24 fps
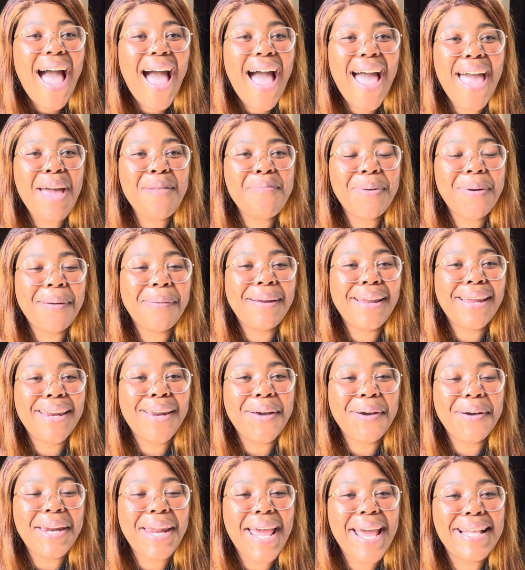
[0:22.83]
I am personally
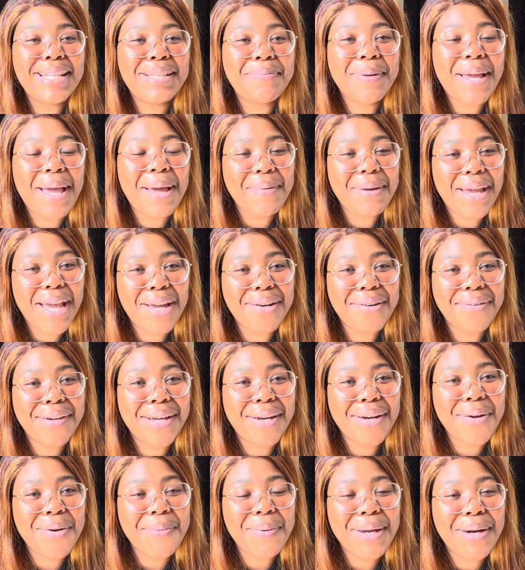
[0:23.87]
known as Becoming
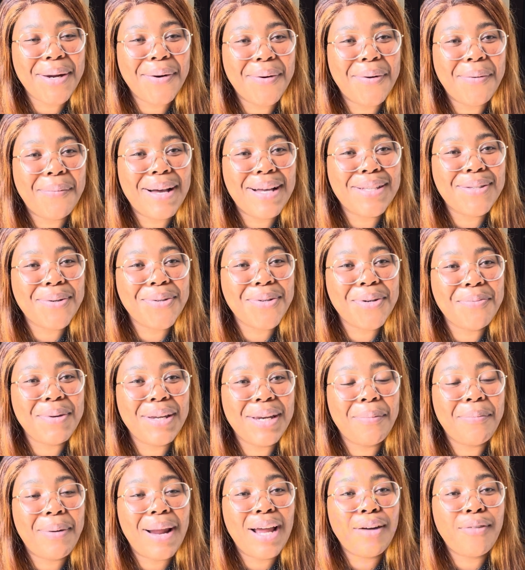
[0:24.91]
Advocate Gavin on all my social
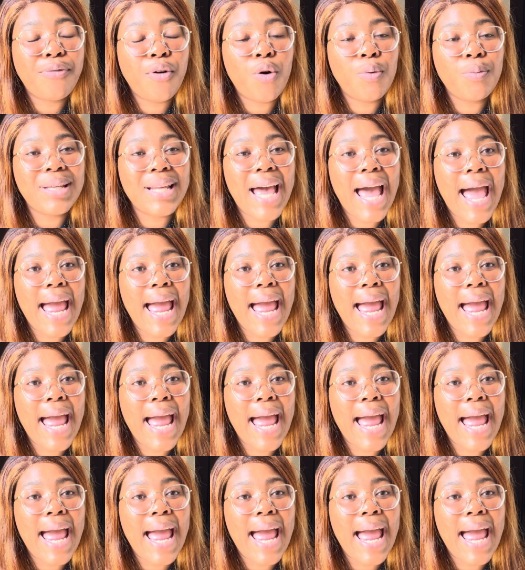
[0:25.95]
media platforms,